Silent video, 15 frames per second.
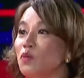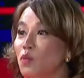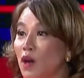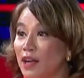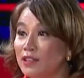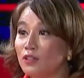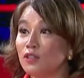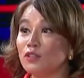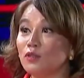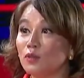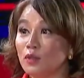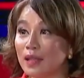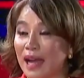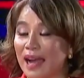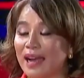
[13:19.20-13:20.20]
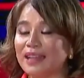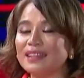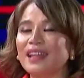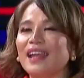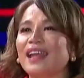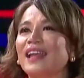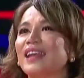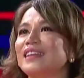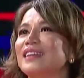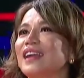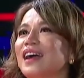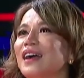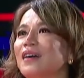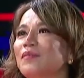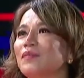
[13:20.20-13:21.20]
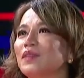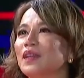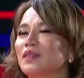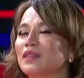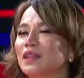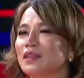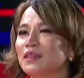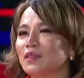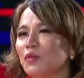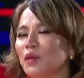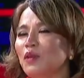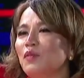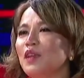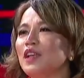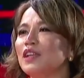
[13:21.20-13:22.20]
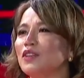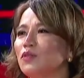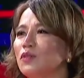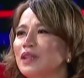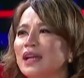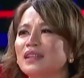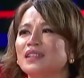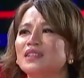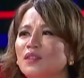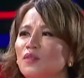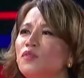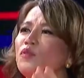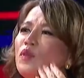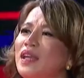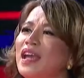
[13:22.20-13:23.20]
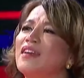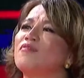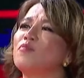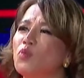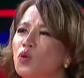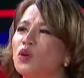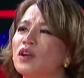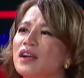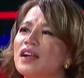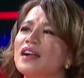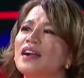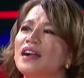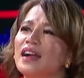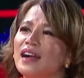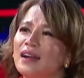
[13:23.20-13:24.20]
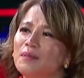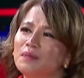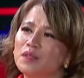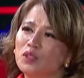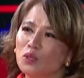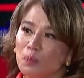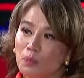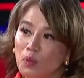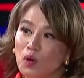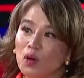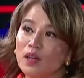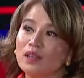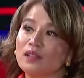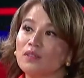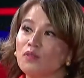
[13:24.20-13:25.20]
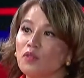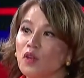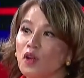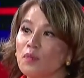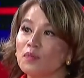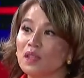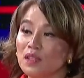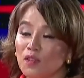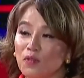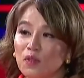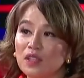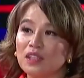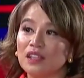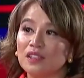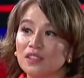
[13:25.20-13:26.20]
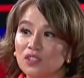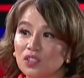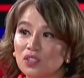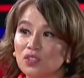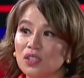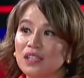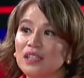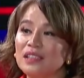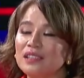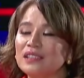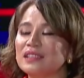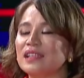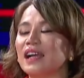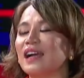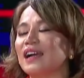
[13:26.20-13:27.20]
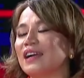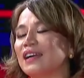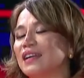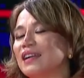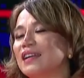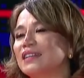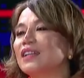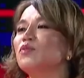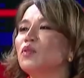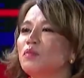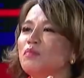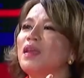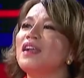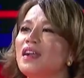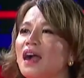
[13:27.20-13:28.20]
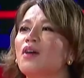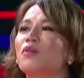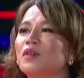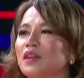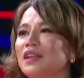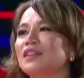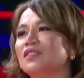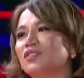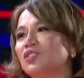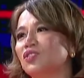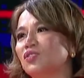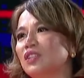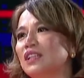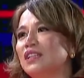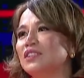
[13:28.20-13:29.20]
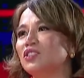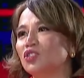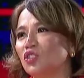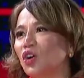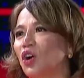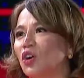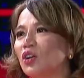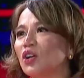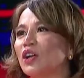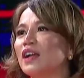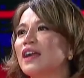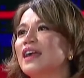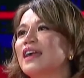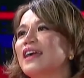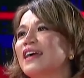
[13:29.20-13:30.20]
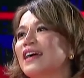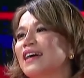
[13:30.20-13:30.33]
We want to do that, and um, the, the, way we can do that is if we have more um, support from the different industries uh, that will make our industry stronger.